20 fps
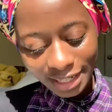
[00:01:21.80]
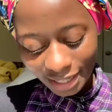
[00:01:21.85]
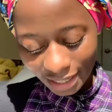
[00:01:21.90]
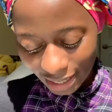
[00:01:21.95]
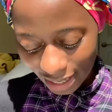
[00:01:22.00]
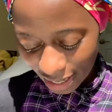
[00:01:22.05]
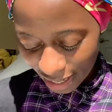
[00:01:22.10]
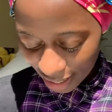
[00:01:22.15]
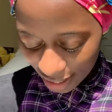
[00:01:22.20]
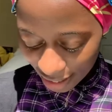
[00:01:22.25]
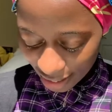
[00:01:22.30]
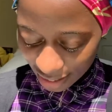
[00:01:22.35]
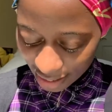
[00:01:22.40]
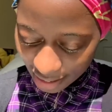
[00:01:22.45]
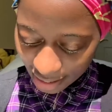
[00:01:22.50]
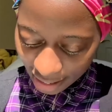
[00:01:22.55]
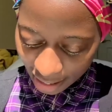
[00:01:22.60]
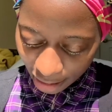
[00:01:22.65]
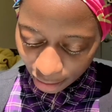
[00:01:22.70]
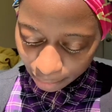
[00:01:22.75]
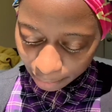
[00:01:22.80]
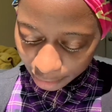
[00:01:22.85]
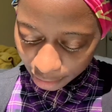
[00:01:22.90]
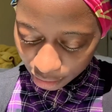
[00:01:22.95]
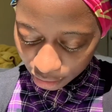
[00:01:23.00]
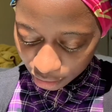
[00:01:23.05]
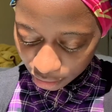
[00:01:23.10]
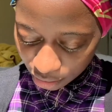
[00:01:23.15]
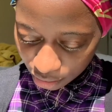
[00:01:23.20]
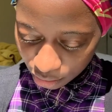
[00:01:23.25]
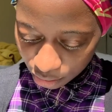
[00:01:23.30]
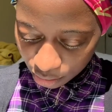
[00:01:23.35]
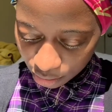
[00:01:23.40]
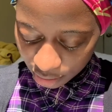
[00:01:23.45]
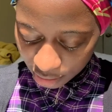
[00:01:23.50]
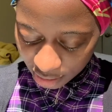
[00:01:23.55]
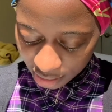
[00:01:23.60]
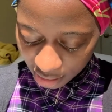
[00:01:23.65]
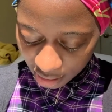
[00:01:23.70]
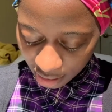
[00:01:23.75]
and now I'm gonna
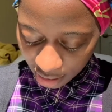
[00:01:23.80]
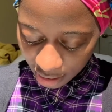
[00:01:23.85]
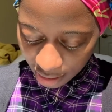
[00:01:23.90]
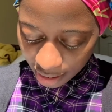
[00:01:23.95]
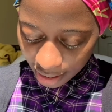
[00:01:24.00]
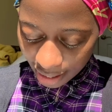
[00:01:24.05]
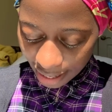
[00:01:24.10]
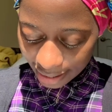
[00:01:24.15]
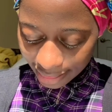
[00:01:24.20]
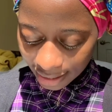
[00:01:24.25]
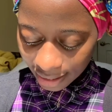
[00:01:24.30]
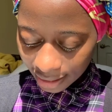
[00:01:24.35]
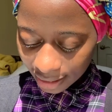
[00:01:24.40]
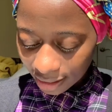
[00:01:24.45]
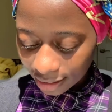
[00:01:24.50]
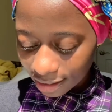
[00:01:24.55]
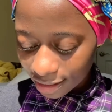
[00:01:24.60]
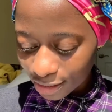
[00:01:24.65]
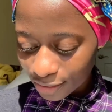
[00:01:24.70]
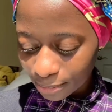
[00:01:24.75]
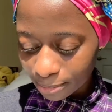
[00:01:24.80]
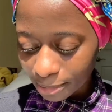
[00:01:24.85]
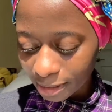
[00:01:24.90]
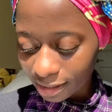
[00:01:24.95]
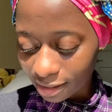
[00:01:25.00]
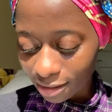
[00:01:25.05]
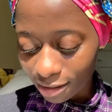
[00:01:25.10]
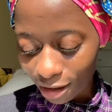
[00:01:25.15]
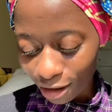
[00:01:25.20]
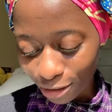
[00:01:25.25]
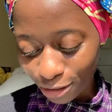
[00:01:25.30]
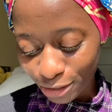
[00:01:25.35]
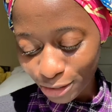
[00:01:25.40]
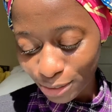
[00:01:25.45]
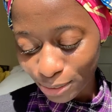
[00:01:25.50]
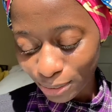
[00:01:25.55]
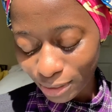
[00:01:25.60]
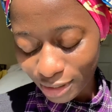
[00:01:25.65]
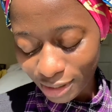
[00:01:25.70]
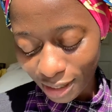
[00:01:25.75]
use, I think I got this from like the dollar stores.